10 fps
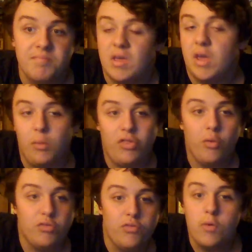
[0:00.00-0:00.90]
with
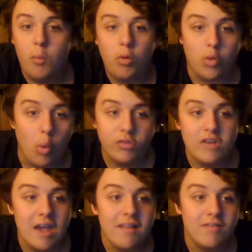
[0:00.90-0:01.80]
those few more goals he
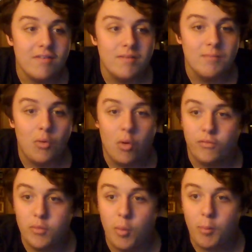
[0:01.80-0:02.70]
gets, or a
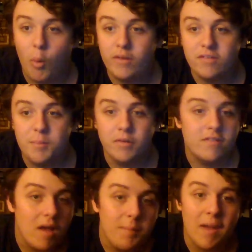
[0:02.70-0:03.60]
few more points he puts
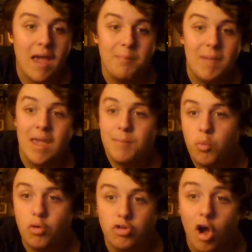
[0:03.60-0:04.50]
up, and maybe
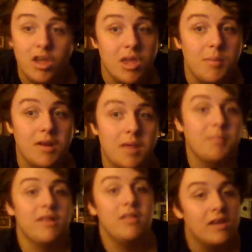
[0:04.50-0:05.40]
we're talking about a
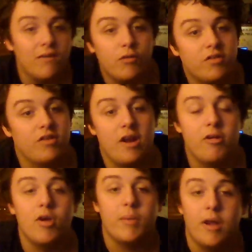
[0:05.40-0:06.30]
completely different
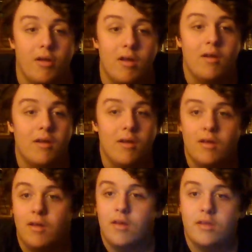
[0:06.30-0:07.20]
scenario here.
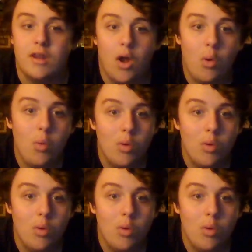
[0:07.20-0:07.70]
You know?